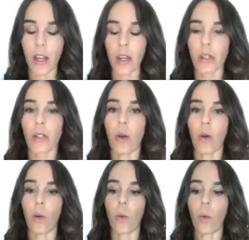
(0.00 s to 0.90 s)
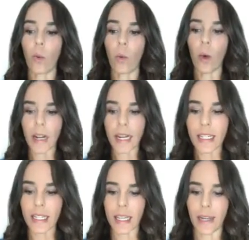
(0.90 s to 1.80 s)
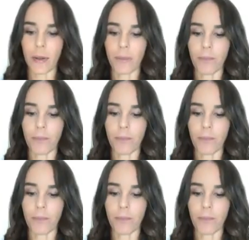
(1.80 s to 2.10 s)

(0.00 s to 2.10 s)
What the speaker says: Mm-hmm. So what I did